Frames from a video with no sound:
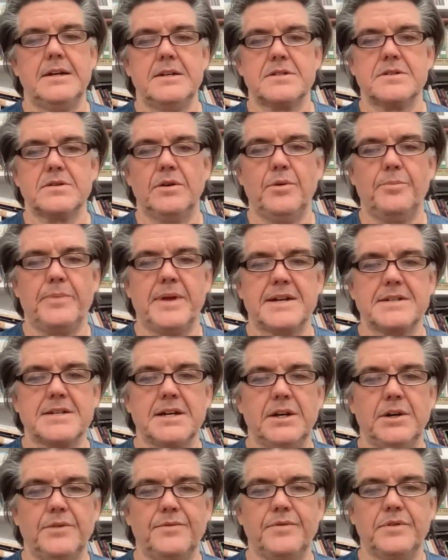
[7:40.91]
So I hope
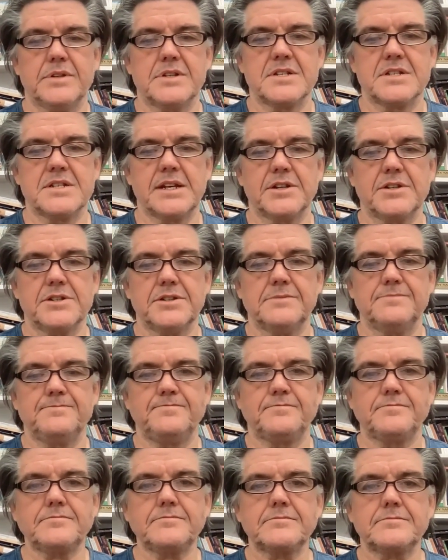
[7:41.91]
that's a helpful distinction.